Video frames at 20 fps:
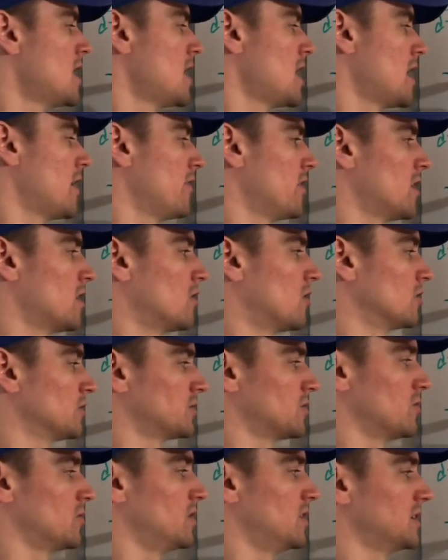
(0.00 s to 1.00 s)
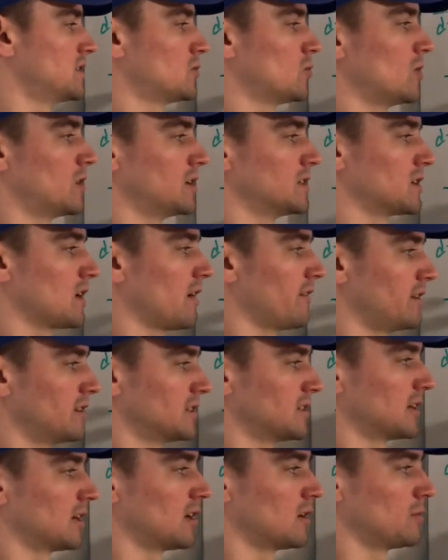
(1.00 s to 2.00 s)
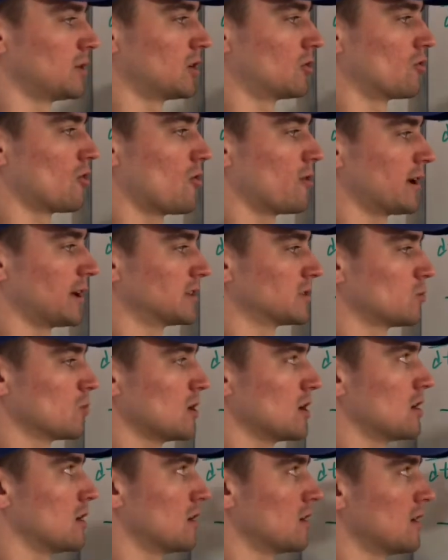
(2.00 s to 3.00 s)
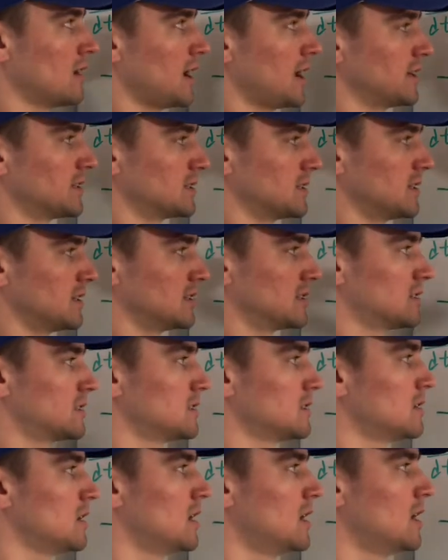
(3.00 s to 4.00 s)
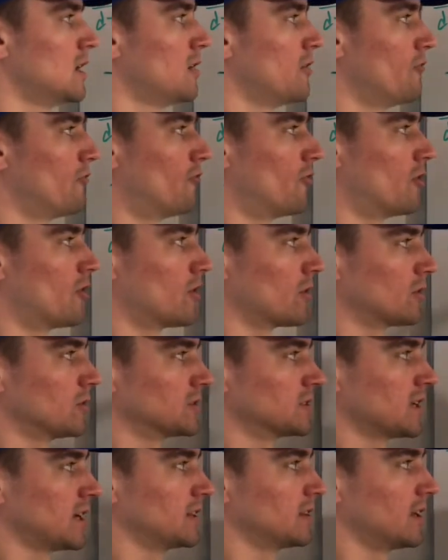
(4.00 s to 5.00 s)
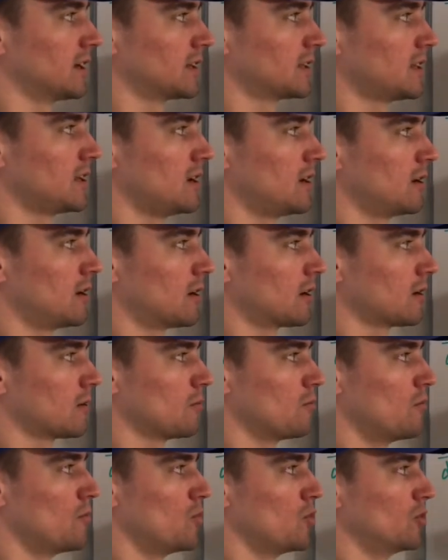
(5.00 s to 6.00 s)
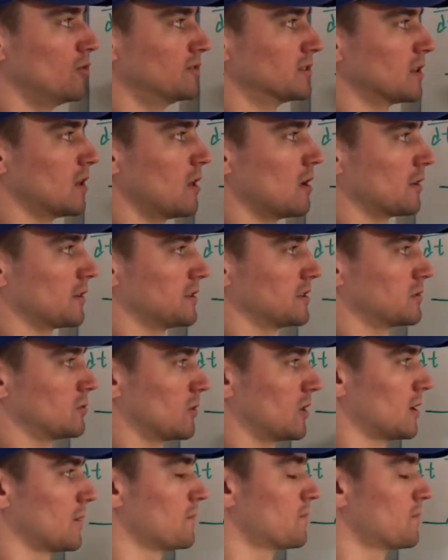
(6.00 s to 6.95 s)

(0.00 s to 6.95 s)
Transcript: And then also this one is obviously going to be growing as well as this vertical side length here moves along this way.